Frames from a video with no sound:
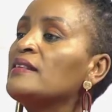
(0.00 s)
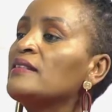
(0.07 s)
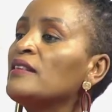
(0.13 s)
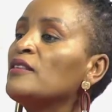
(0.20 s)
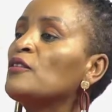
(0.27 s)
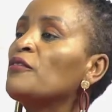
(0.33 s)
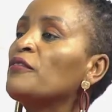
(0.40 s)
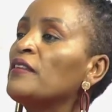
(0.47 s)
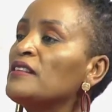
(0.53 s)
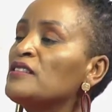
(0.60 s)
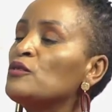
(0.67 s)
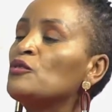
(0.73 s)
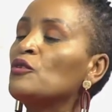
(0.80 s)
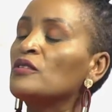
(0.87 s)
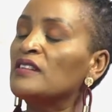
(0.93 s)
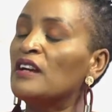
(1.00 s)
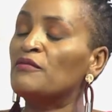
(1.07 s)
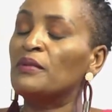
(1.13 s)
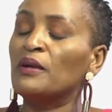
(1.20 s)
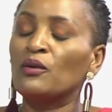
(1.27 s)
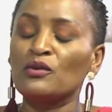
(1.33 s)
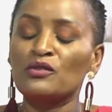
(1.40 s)
rid of things you don't have
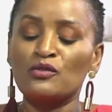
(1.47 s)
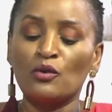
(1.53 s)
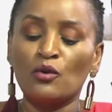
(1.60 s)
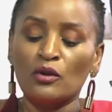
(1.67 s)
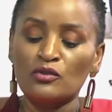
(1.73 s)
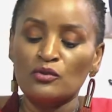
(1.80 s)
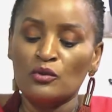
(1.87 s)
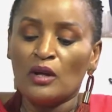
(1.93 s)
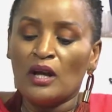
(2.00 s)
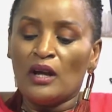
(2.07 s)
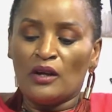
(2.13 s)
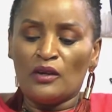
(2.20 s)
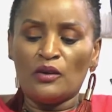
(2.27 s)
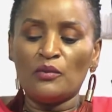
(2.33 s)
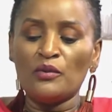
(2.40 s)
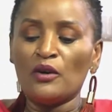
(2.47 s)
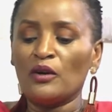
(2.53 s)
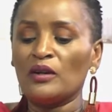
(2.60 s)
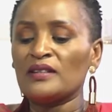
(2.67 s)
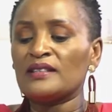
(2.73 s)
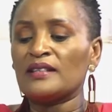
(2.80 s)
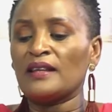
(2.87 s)
because you go to, we
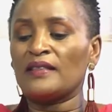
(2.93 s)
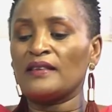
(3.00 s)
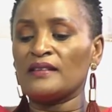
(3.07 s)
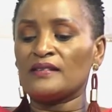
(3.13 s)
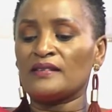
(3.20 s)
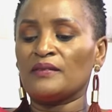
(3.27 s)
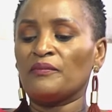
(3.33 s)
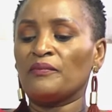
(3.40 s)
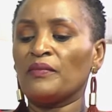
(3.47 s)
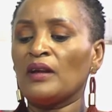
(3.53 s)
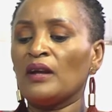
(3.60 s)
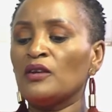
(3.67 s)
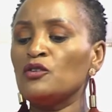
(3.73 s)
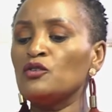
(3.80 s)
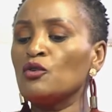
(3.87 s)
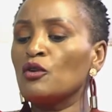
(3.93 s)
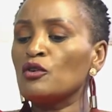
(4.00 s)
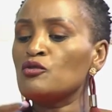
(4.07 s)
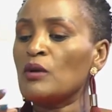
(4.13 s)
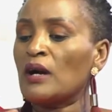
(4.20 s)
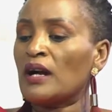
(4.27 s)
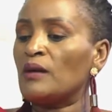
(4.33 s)
always say this. You go
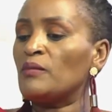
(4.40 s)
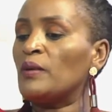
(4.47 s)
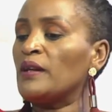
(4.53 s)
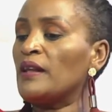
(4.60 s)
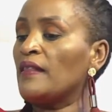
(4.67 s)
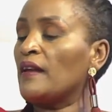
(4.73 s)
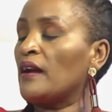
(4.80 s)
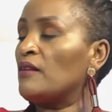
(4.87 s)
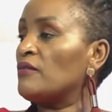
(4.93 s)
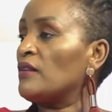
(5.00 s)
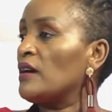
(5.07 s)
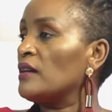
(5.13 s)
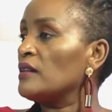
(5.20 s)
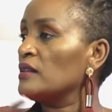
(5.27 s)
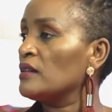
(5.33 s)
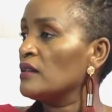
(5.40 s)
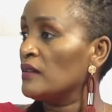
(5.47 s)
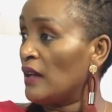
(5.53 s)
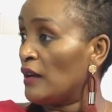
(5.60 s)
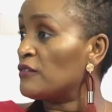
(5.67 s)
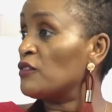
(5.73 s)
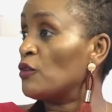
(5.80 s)
to a company and they
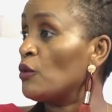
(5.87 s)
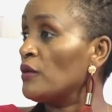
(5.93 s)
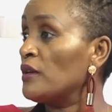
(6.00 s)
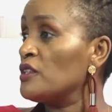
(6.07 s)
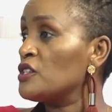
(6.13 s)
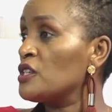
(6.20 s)
have storage.